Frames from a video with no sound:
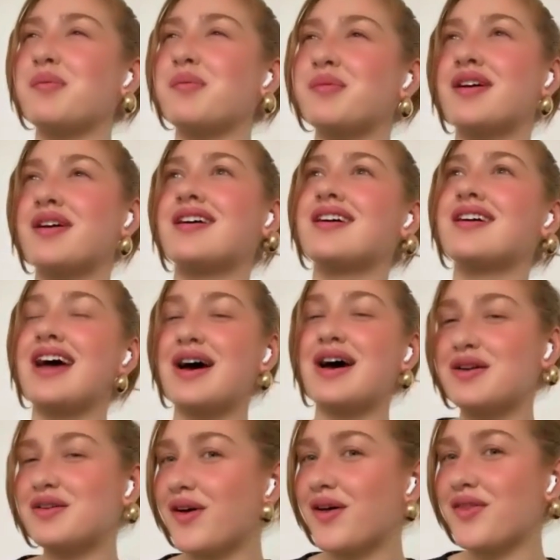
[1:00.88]
pop
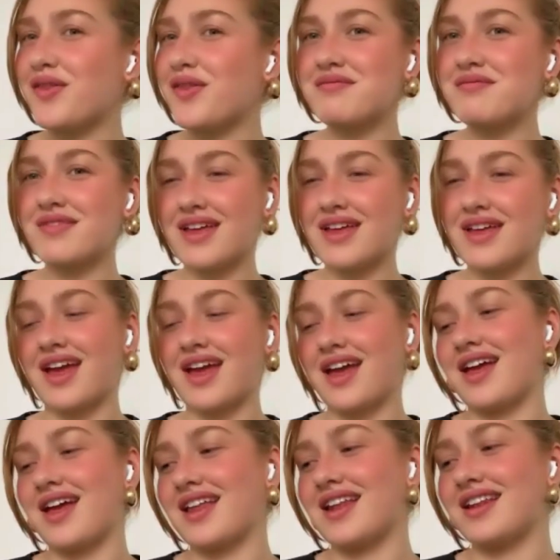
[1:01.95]
out of all of them.
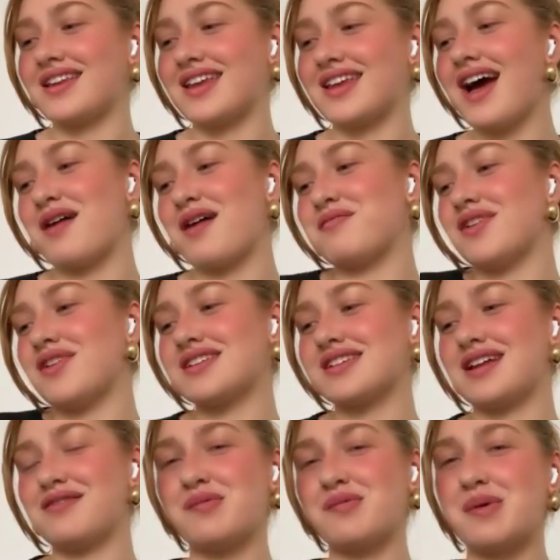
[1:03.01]
And yeah, I'm really
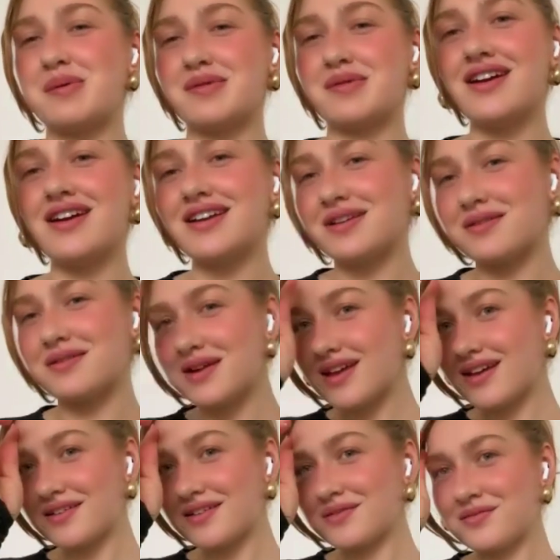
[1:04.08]
excited for people to hear it in a
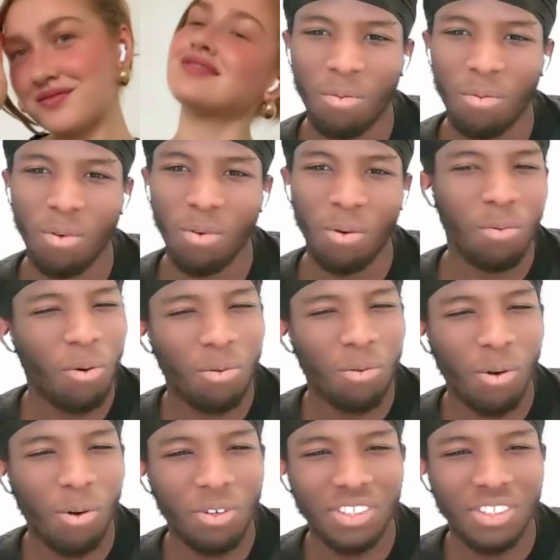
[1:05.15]
week. What
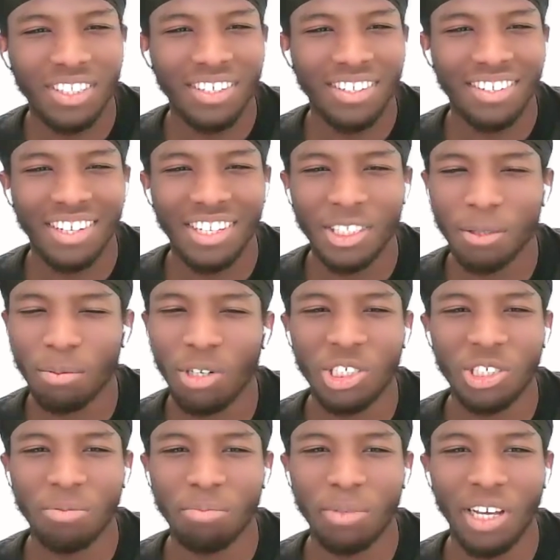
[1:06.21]
was the
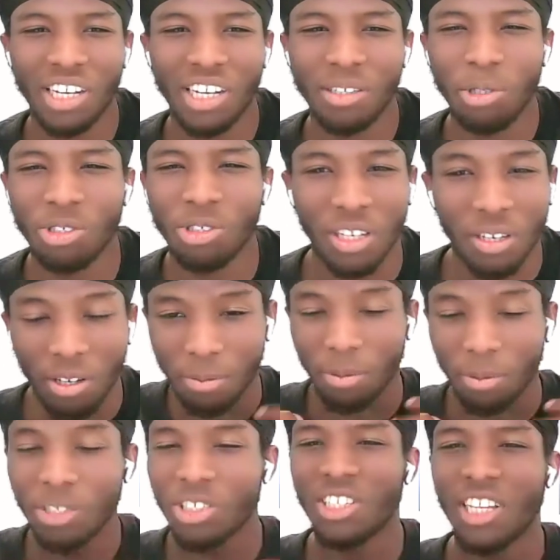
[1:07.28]
inspiration behind the music?
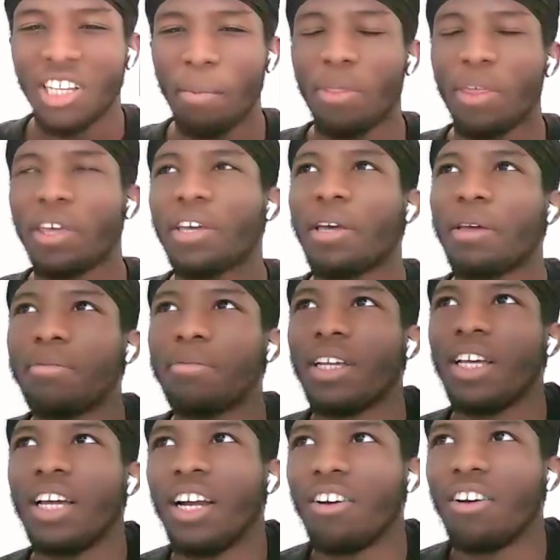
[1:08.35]
Because personally, I'm
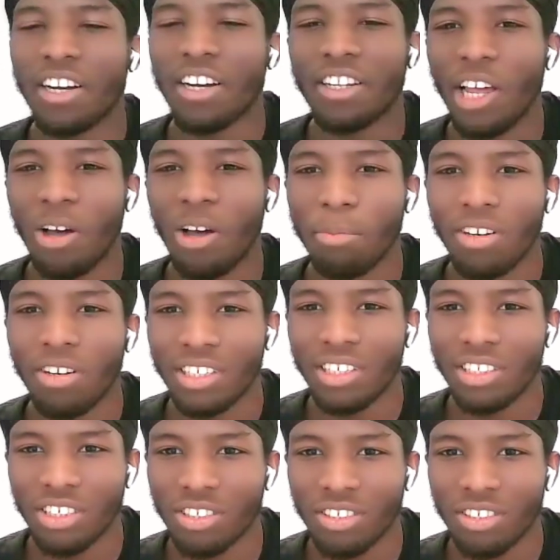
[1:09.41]
thinking right now,
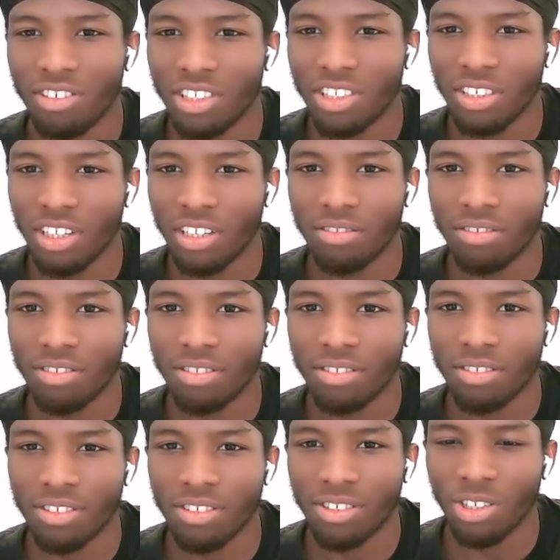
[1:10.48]
Marilyn just
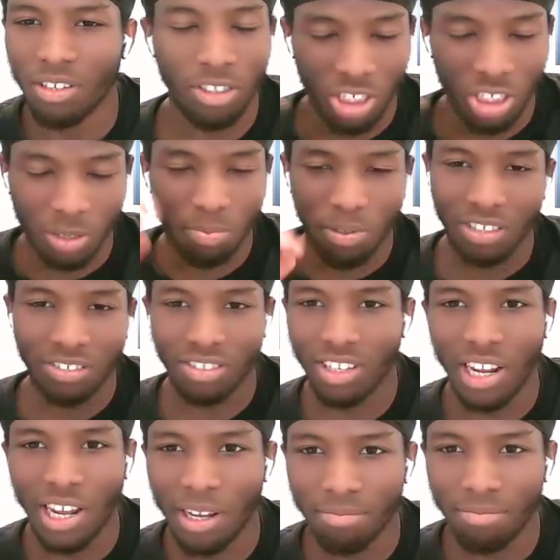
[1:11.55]
resonates. It just brings
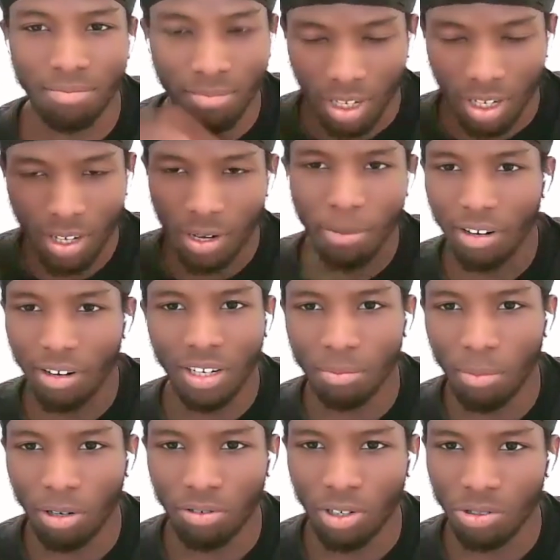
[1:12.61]
the name
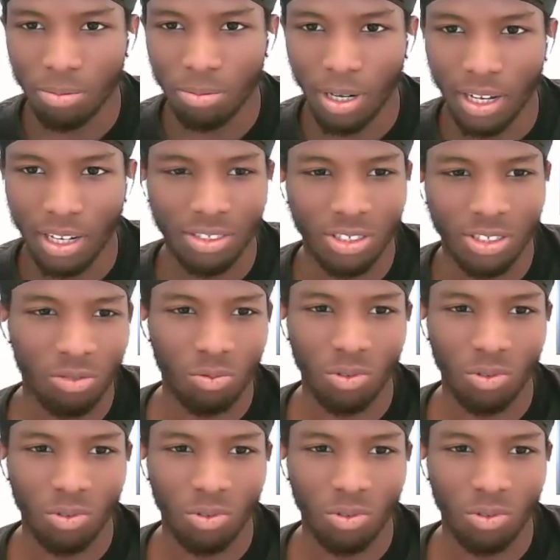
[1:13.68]
Marilyn Monroe to my head. So